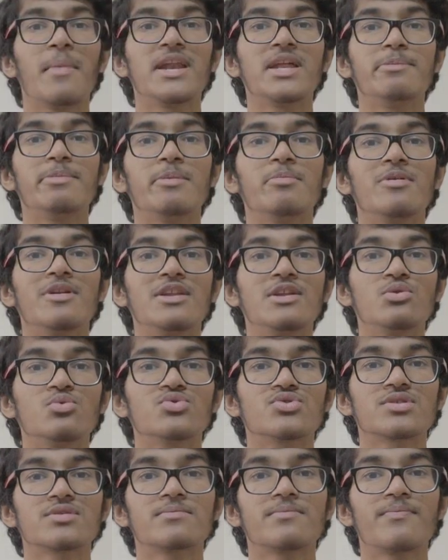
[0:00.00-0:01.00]
many people
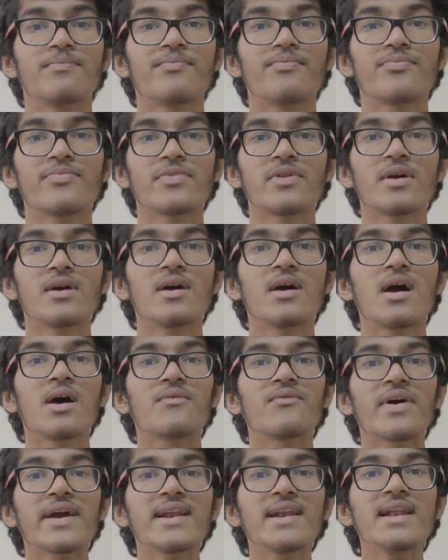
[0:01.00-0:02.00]
use.
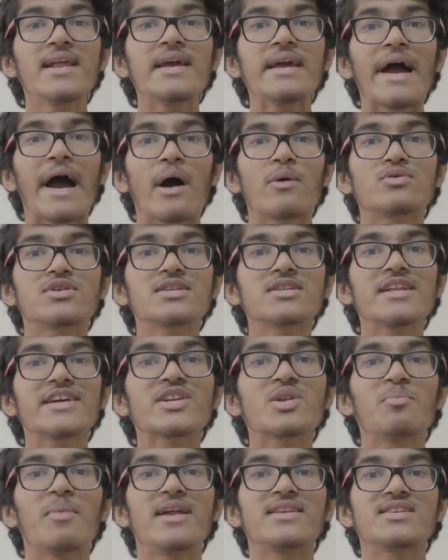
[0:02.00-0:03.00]
Finally, I would just like
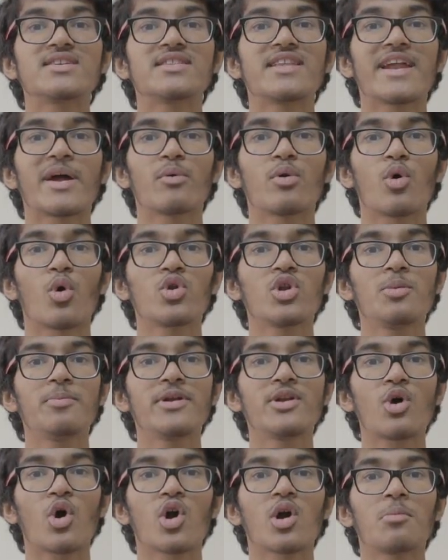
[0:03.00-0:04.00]
to mention that I will only
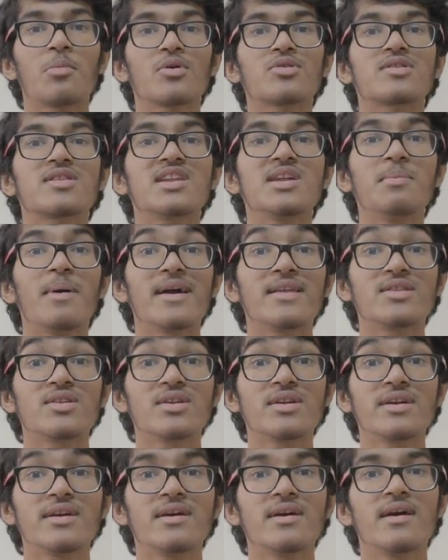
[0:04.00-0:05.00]
be talking about 3x3
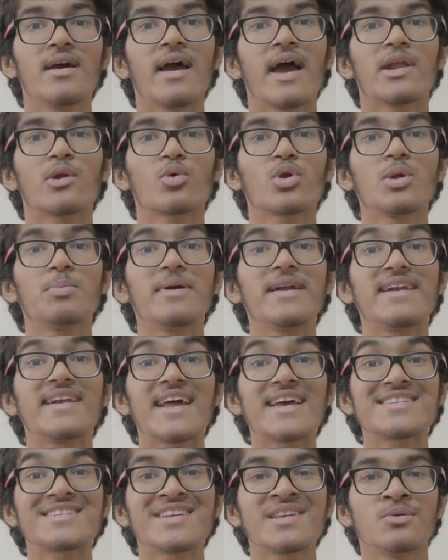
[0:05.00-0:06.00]
and only be
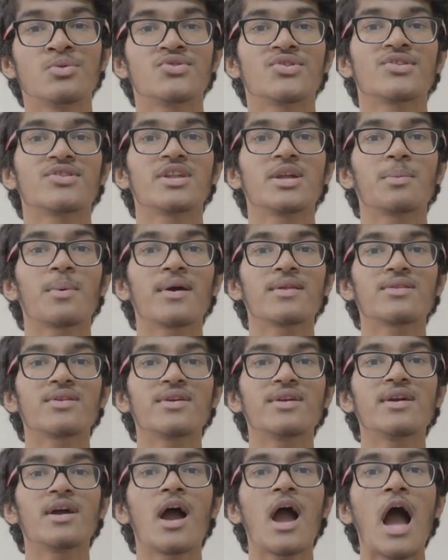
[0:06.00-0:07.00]
testing using
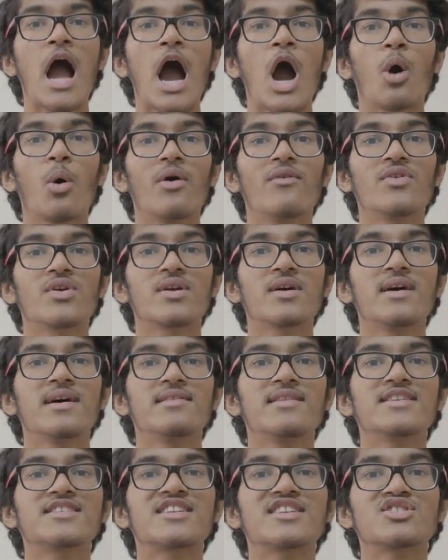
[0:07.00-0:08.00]
3x3. However,
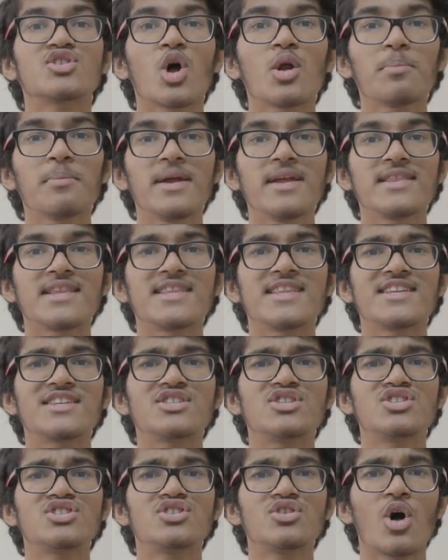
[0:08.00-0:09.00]
this does not mean that this
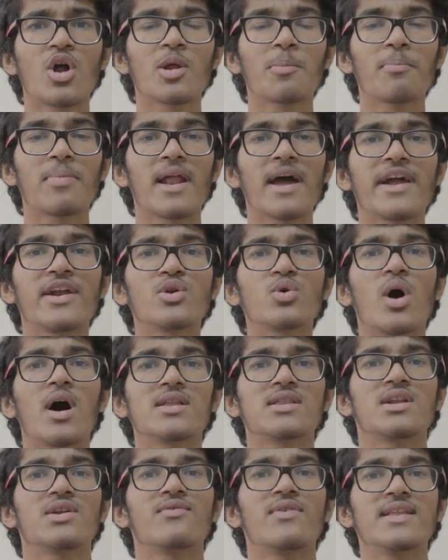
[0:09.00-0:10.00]
does not apply to
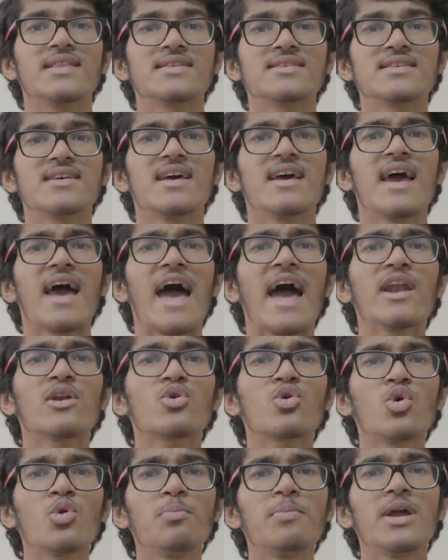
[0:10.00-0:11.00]
other events
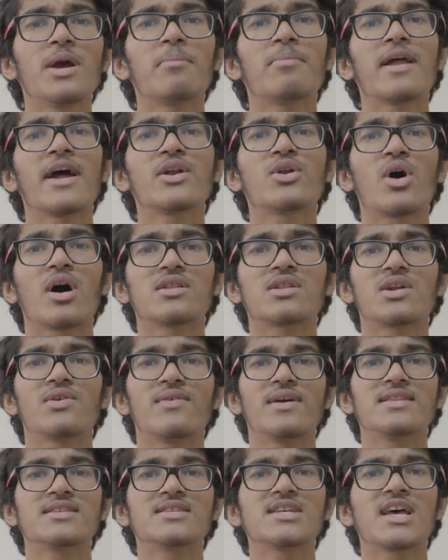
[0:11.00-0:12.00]
and could be applied to other
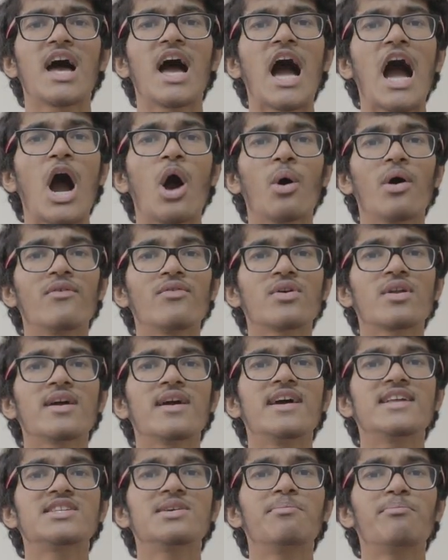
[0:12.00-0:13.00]
events. However,
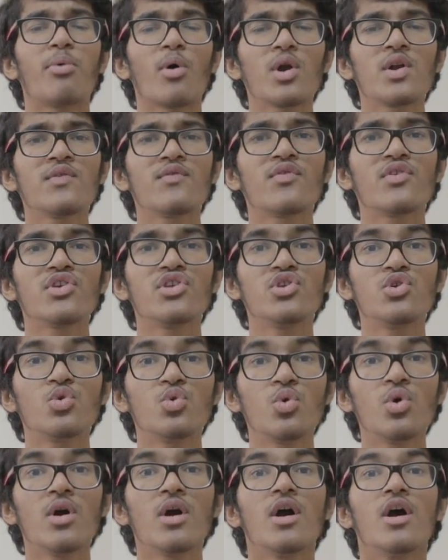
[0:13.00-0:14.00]
it's important for
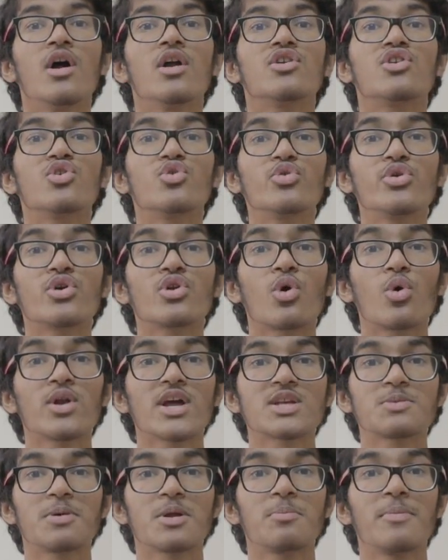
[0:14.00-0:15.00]
you to do your own
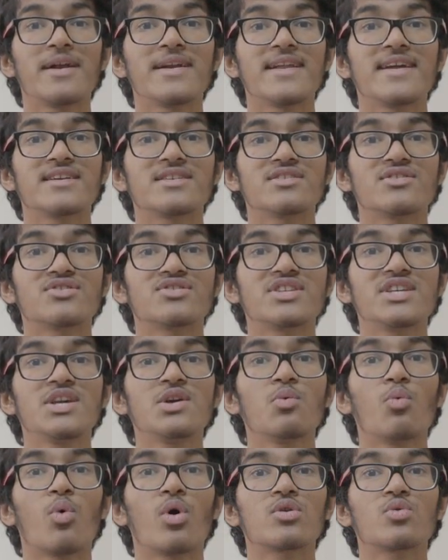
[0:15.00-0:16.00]
experimentation to
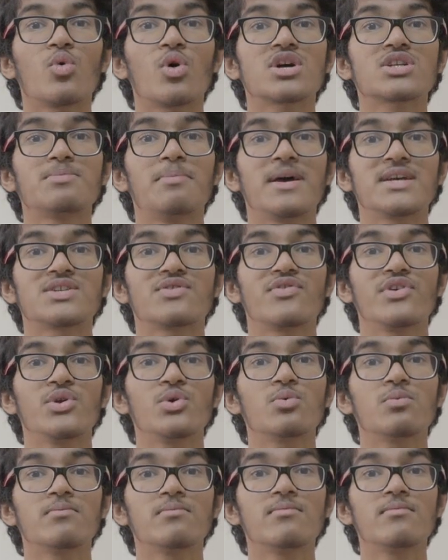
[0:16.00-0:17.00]
see what works best for you.
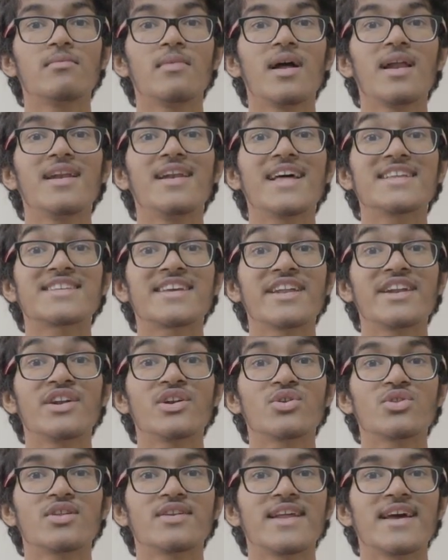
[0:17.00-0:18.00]
Let's get
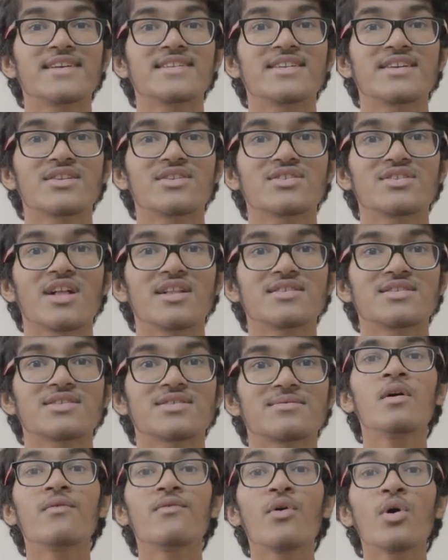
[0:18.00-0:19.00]
into the testing results.
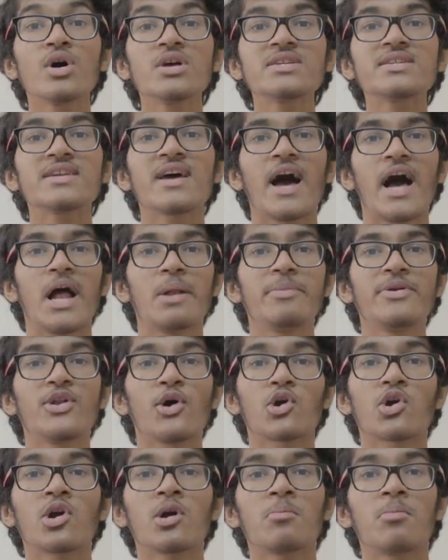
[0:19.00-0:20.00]
First, I'll be
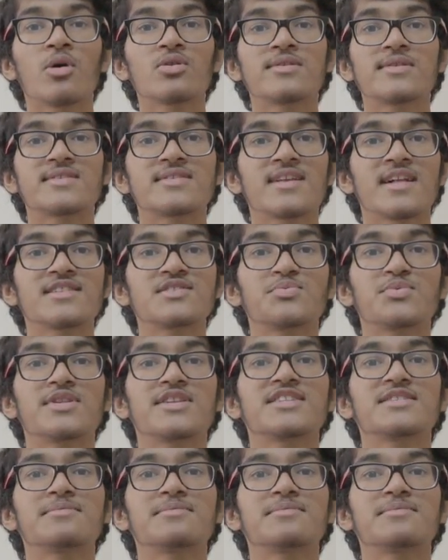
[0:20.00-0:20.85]
talking about the results with a